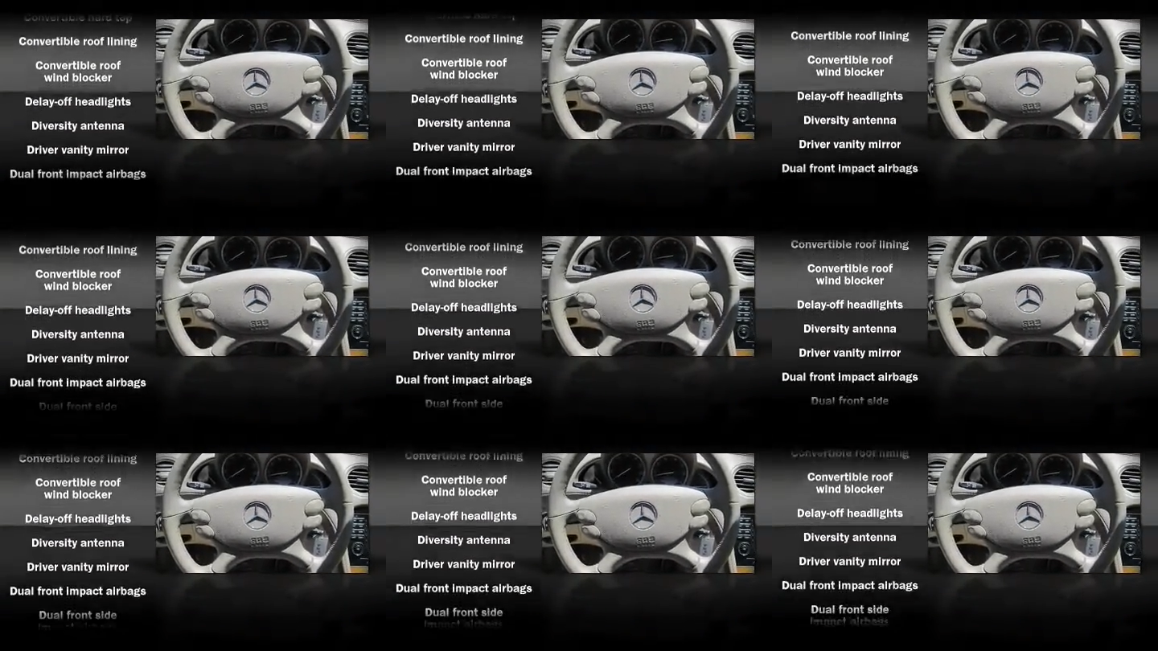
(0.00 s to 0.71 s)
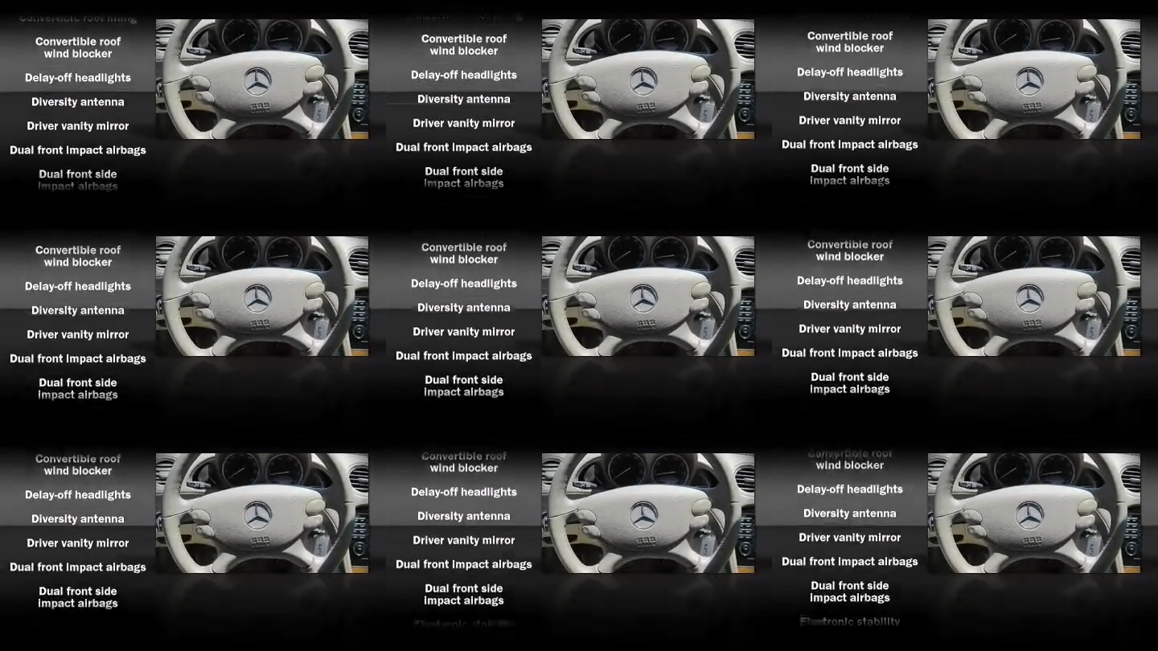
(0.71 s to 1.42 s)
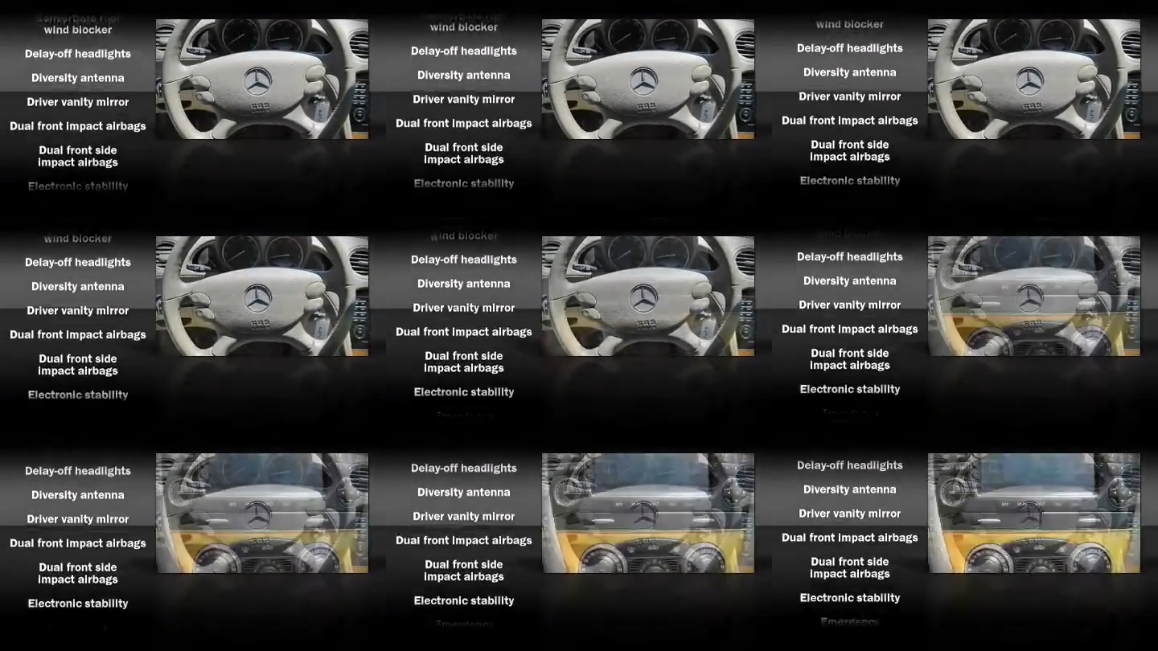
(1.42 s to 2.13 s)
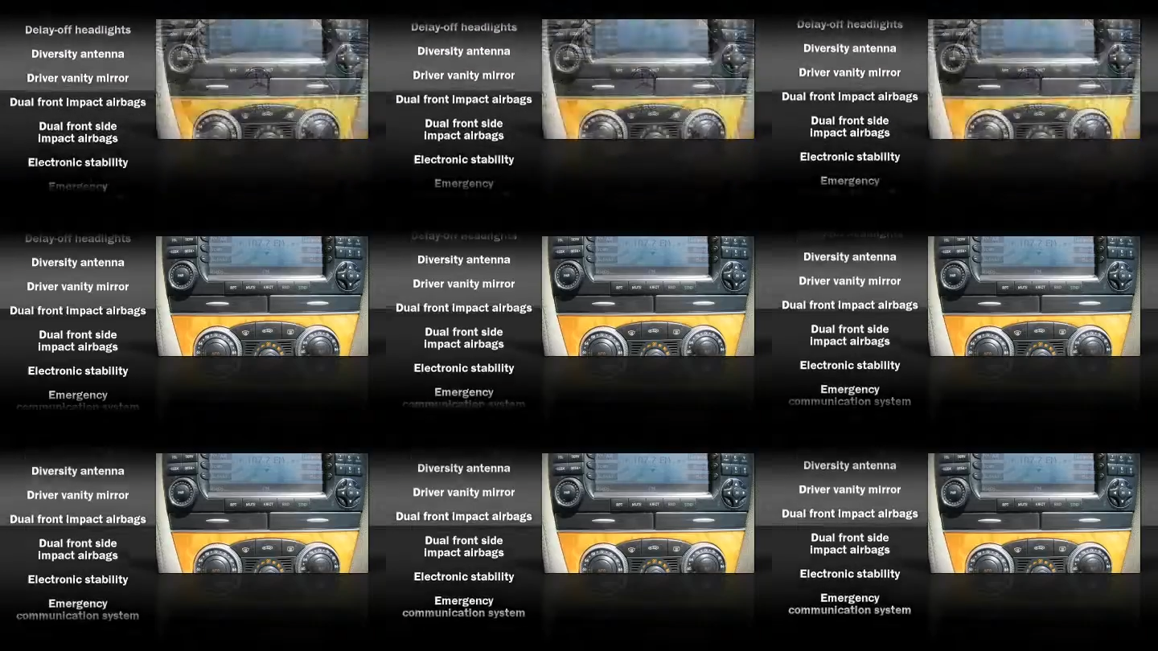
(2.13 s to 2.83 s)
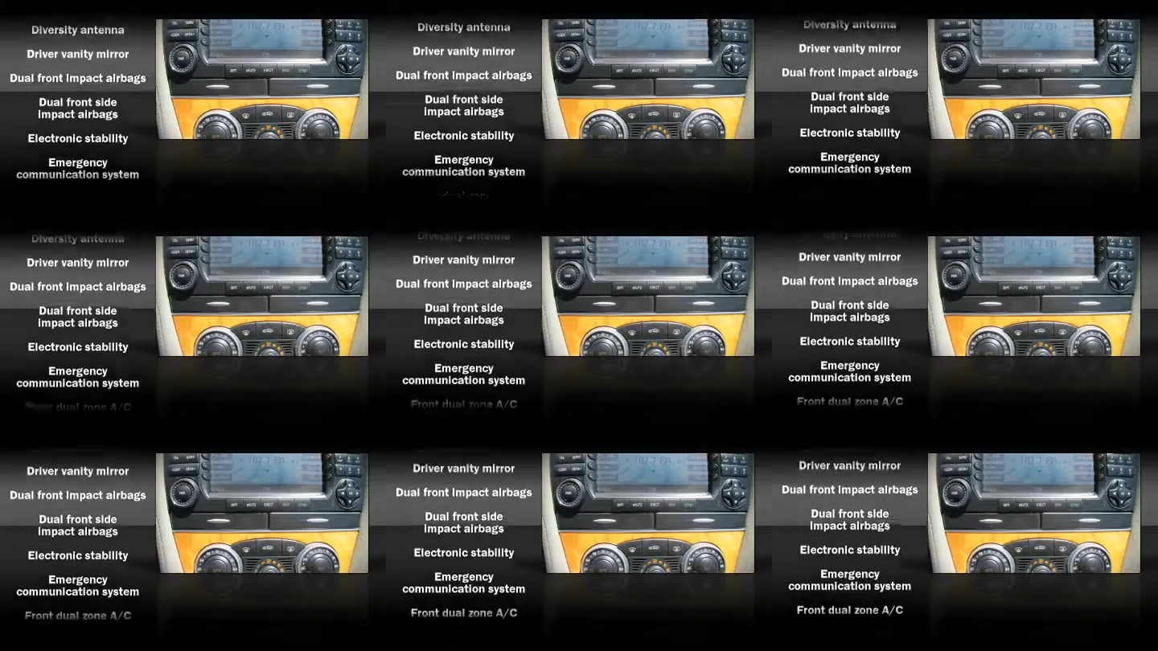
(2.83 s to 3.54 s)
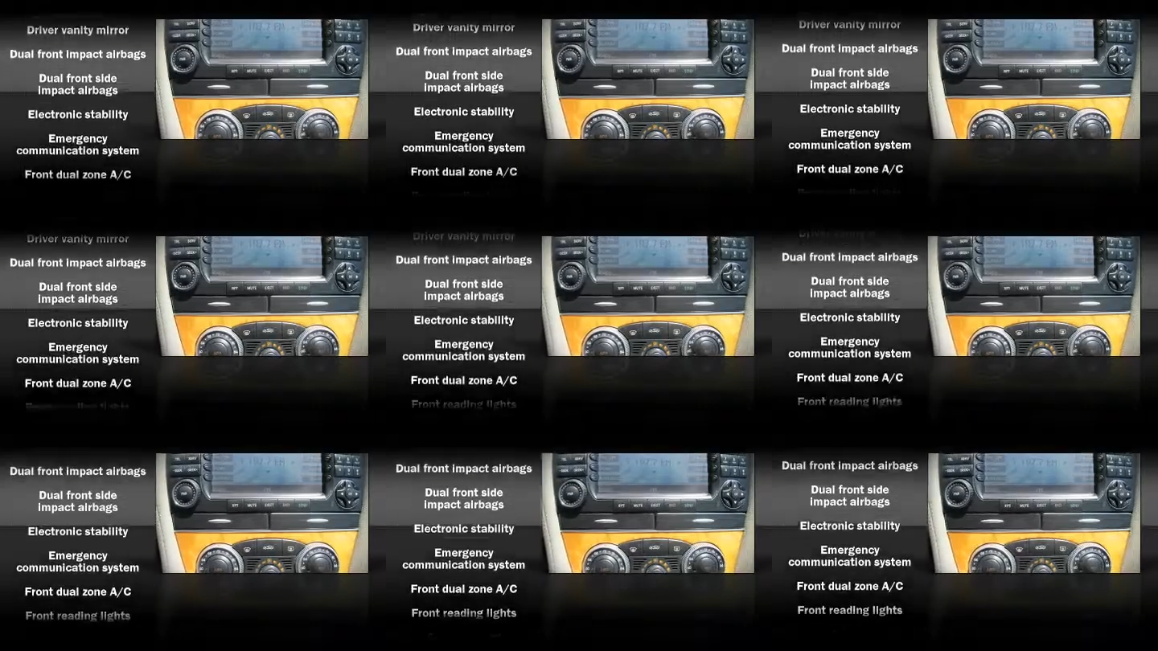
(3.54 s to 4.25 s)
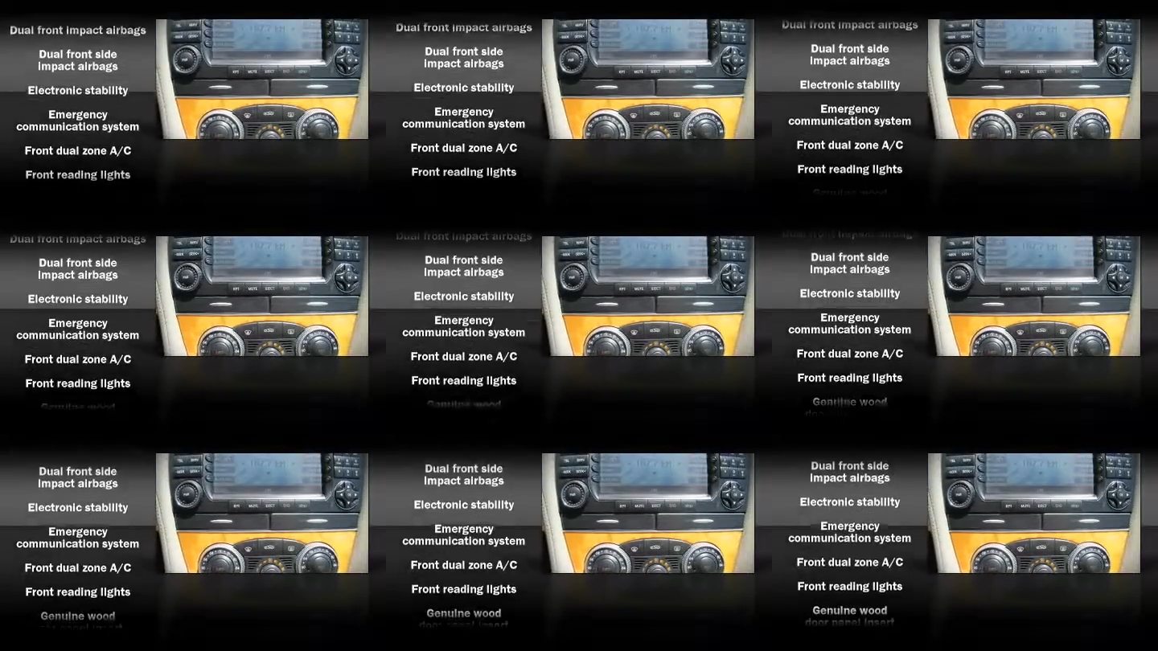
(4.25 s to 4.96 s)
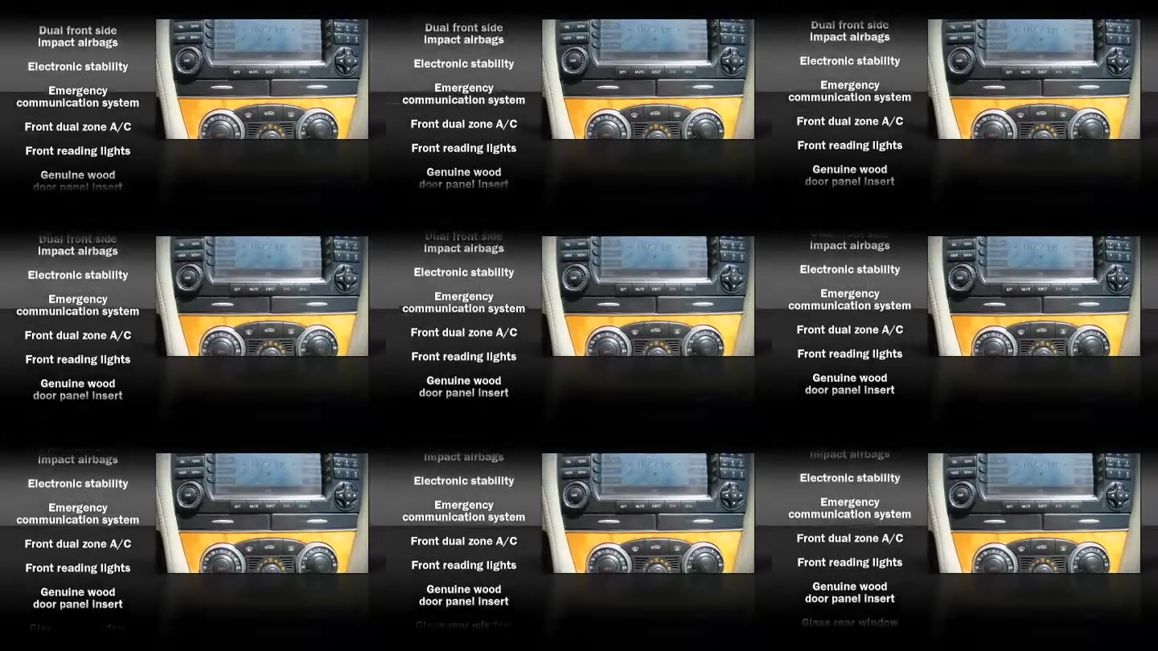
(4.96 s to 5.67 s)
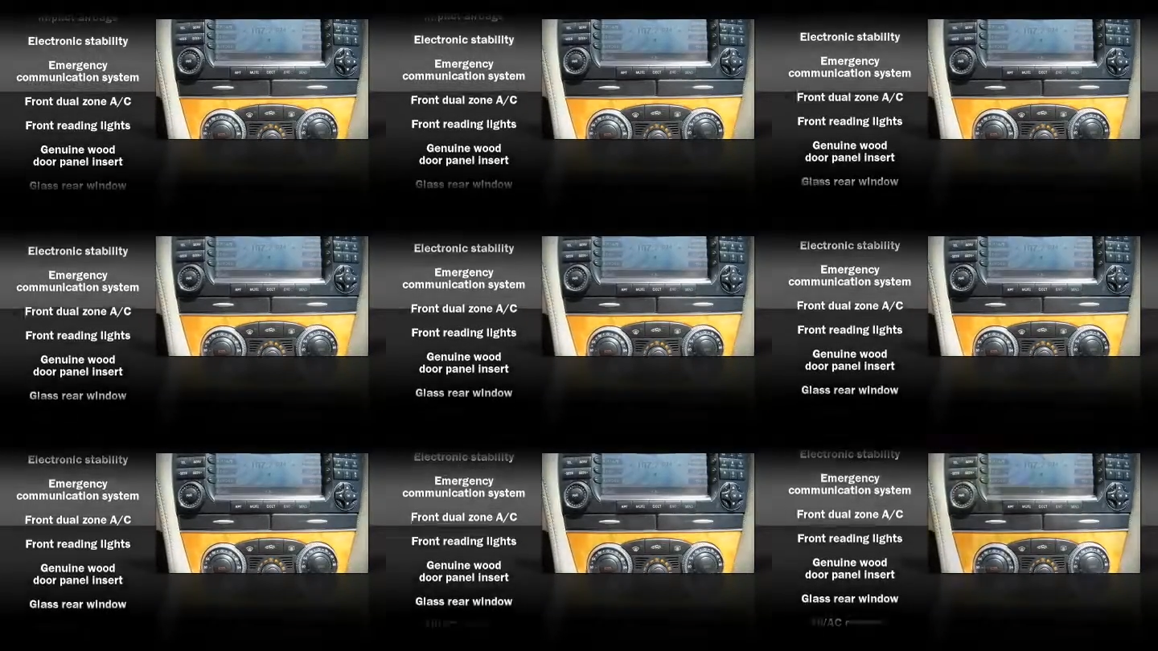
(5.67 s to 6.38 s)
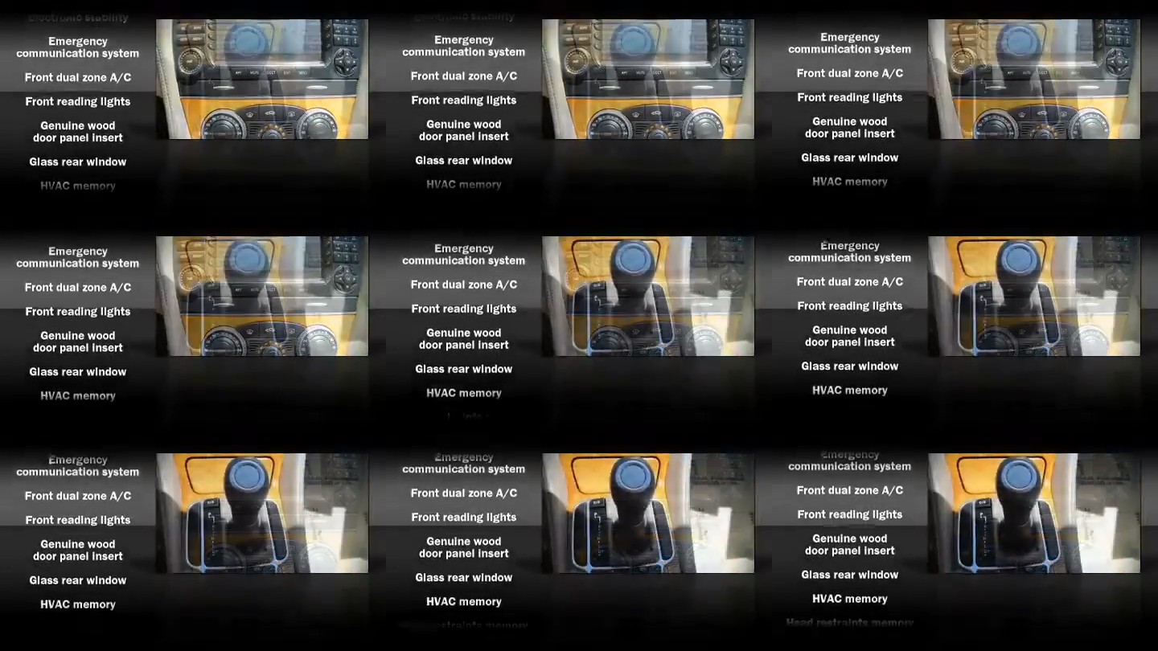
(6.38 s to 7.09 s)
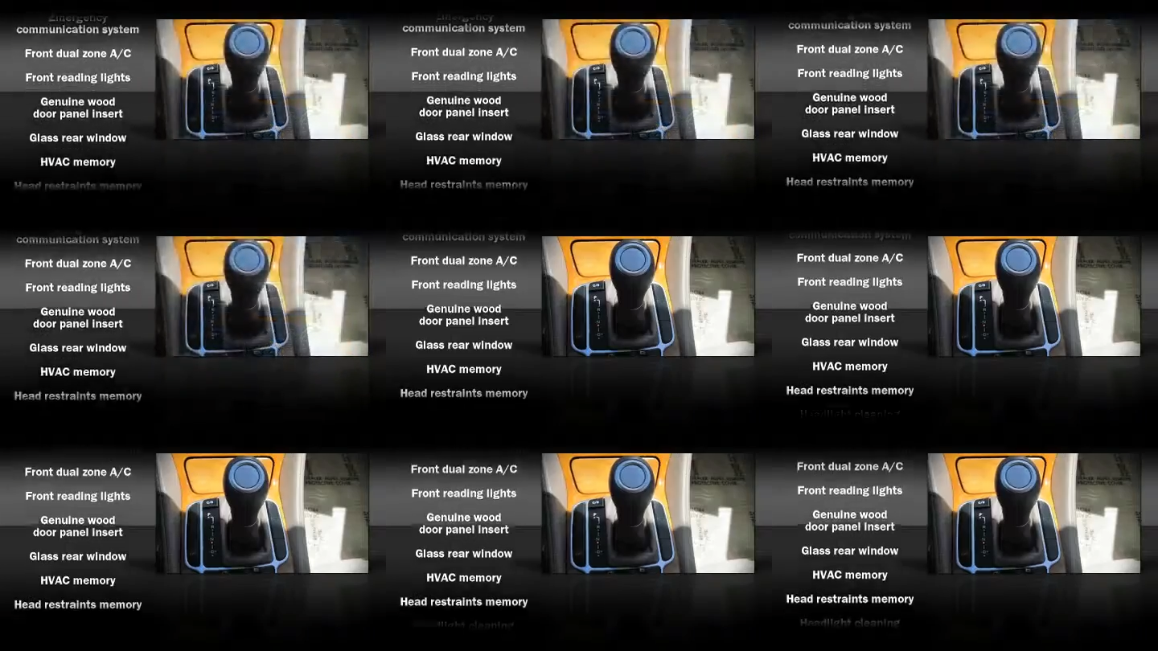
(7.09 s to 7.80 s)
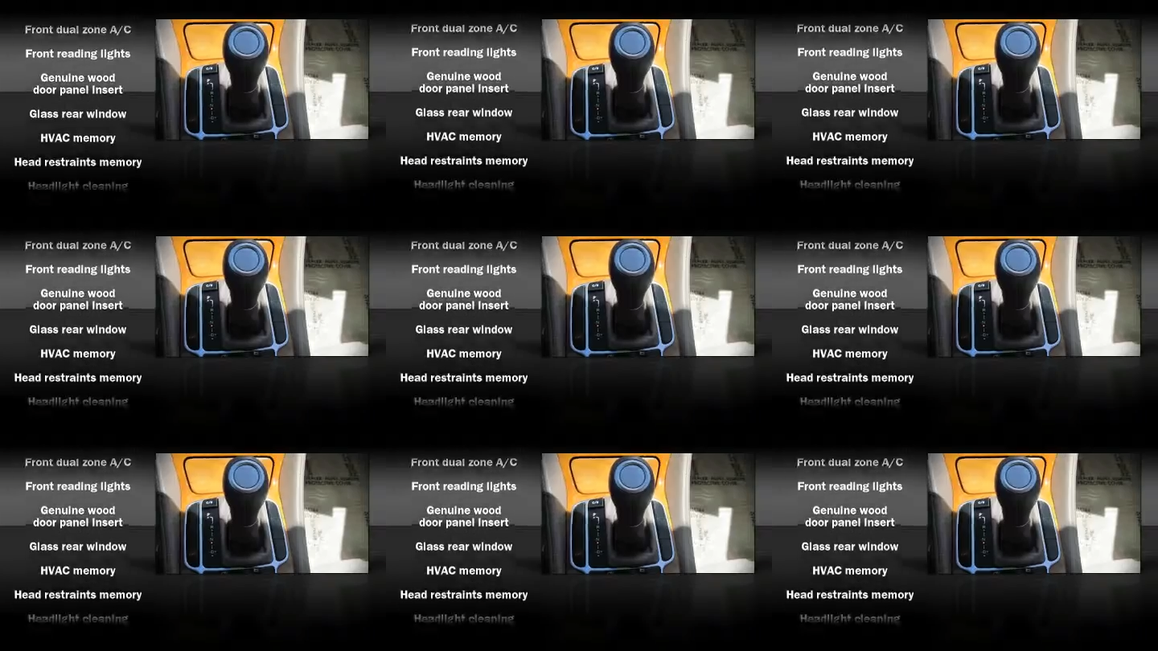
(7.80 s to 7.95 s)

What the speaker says: [unreadable: no face in view]